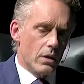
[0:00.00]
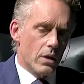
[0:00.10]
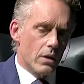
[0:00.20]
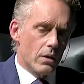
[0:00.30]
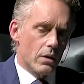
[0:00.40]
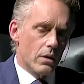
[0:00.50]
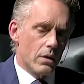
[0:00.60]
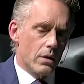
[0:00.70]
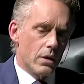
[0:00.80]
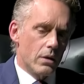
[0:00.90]
the,
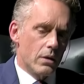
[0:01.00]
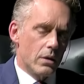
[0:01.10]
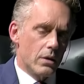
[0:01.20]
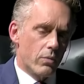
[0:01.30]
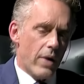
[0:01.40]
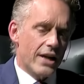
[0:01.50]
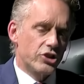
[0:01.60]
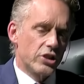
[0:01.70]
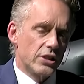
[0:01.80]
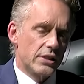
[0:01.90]
the, the
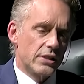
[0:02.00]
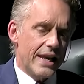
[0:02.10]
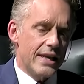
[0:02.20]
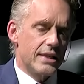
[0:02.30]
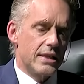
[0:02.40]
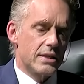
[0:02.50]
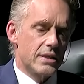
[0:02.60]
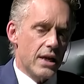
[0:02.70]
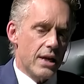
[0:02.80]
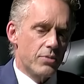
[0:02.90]
rationalist
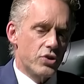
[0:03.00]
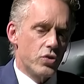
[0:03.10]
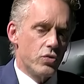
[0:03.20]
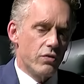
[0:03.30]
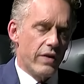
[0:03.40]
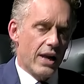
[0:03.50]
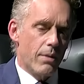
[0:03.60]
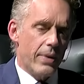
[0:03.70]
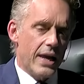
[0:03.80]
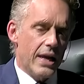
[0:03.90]
atheist types to
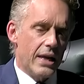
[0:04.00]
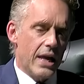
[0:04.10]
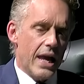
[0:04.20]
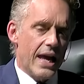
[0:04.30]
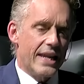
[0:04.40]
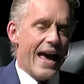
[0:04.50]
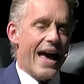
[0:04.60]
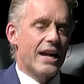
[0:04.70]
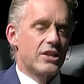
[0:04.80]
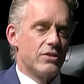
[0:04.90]
develop a, an
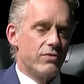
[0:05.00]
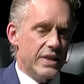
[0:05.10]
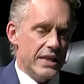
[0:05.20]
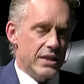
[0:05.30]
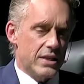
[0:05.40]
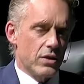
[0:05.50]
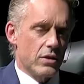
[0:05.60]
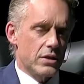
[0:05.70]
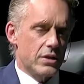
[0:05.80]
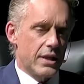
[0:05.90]
active
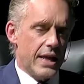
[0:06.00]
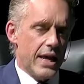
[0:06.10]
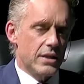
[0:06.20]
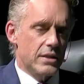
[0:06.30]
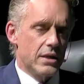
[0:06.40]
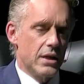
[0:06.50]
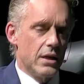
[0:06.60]
ethos that has